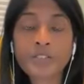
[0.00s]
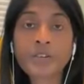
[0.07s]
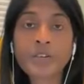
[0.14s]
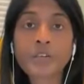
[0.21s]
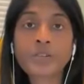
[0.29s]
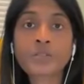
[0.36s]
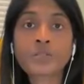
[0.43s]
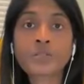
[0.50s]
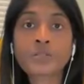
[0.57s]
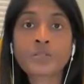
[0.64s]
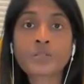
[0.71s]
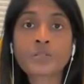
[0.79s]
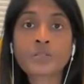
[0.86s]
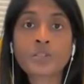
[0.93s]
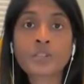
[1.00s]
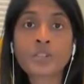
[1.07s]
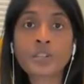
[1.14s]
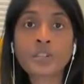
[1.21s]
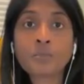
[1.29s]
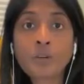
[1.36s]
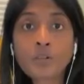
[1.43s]
So
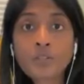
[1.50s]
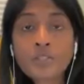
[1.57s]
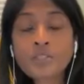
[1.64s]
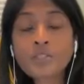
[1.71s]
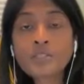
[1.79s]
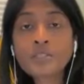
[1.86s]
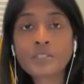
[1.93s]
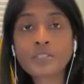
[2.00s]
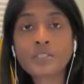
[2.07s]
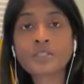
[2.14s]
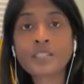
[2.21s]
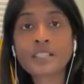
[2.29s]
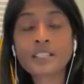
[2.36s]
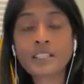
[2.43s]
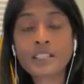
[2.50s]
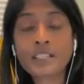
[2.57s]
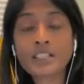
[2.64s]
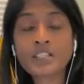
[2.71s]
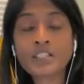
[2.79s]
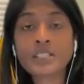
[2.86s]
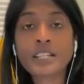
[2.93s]
emotional
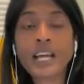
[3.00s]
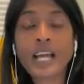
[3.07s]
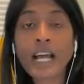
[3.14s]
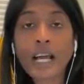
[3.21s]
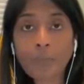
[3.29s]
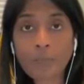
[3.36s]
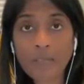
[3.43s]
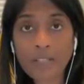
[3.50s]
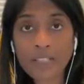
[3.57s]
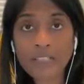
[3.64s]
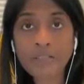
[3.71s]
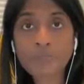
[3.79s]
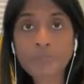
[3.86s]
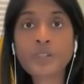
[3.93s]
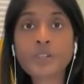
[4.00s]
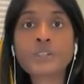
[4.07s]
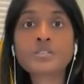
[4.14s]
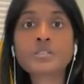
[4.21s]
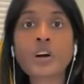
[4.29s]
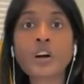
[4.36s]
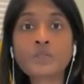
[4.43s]
dysregulation happens
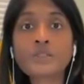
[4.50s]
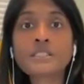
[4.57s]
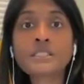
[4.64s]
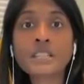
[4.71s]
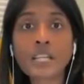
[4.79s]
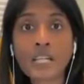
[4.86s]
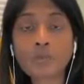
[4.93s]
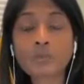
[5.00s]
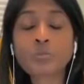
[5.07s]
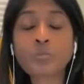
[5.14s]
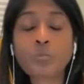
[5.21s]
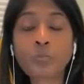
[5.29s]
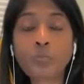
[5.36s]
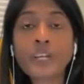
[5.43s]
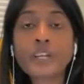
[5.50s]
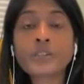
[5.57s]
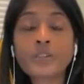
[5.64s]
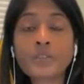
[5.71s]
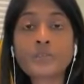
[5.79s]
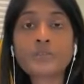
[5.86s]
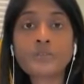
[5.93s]
because oftentimes we
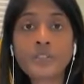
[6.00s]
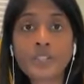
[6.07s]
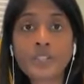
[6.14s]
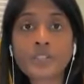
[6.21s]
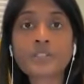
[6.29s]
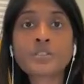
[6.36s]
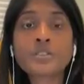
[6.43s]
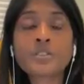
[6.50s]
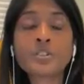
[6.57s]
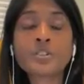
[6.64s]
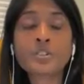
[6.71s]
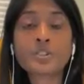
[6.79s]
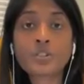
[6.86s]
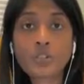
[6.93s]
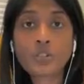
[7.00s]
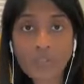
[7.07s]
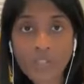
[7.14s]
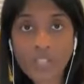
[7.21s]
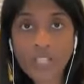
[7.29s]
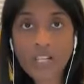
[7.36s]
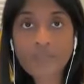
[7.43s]
don't feel
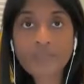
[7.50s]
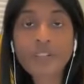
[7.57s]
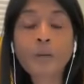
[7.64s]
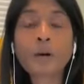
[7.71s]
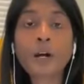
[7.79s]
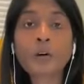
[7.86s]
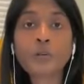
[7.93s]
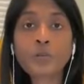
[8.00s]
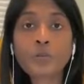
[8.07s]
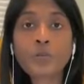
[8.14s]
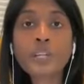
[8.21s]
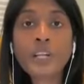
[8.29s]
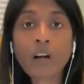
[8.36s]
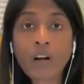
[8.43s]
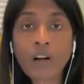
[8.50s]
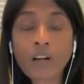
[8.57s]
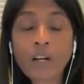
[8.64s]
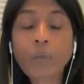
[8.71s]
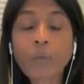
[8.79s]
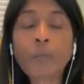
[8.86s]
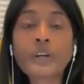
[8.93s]
good enough about who we are
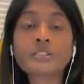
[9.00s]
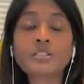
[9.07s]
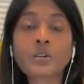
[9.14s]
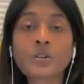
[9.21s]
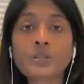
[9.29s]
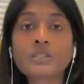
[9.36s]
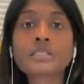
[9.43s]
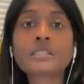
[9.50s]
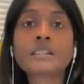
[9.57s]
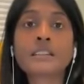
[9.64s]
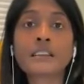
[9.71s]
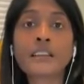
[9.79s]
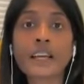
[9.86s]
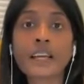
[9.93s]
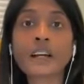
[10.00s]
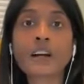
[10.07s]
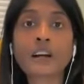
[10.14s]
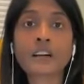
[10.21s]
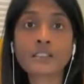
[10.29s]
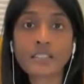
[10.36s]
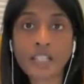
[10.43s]
and we don't like
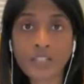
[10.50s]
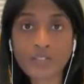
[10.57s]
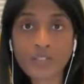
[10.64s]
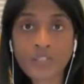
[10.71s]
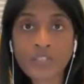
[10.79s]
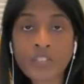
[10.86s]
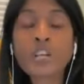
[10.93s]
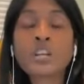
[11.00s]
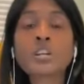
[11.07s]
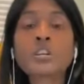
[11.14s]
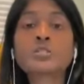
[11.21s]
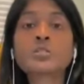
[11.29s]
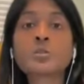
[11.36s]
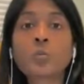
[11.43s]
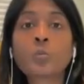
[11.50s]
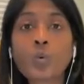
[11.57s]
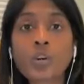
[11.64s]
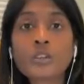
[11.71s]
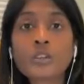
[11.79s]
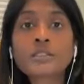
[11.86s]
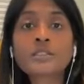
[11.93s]
ourselves. So the
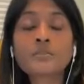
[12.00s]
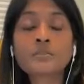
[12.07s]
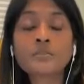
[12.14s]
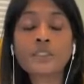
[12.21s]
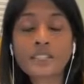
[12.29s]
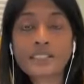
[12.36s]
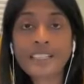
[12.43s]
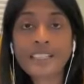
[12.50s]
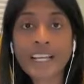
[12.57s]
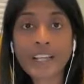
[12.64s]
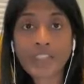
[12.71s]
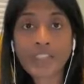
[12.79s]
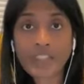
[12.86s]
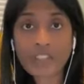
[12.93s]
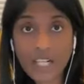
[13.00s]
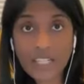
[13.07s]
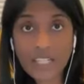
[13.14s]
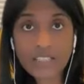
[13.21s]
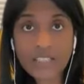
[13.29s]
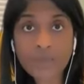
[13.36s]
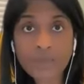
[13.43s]
world feels like a
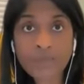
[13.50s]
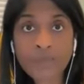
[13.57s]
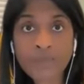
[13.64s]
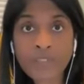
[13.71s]
threat.